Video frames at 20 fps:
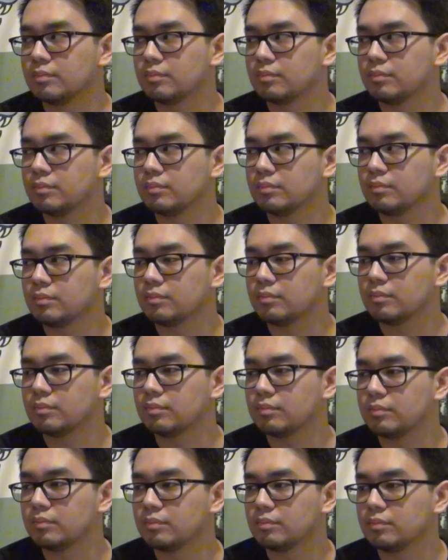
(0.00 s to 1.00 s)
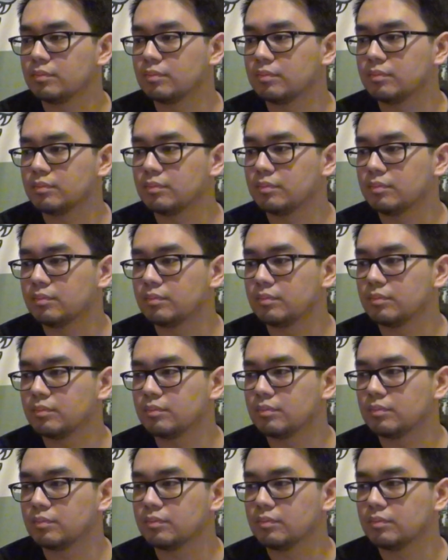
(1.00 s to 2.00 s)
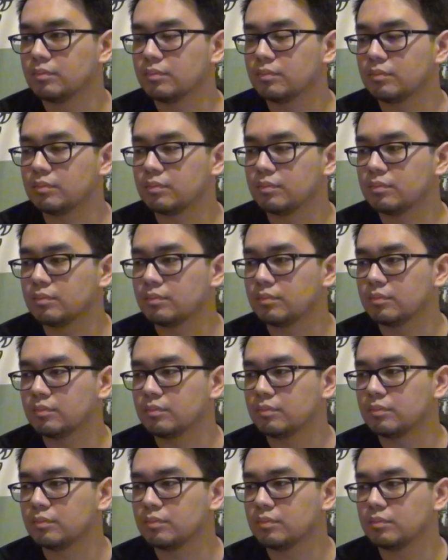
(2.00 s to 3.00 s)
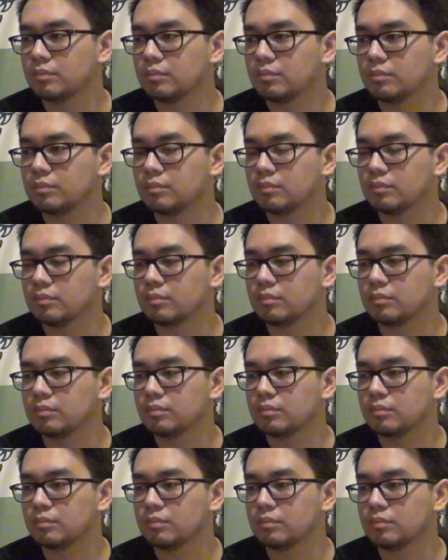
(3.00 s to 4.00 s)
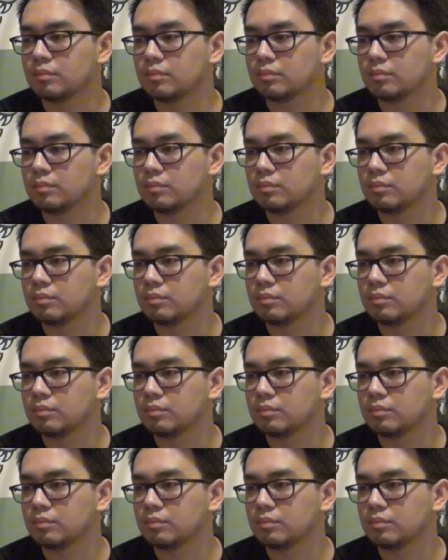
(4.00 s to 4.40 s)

(not speaking)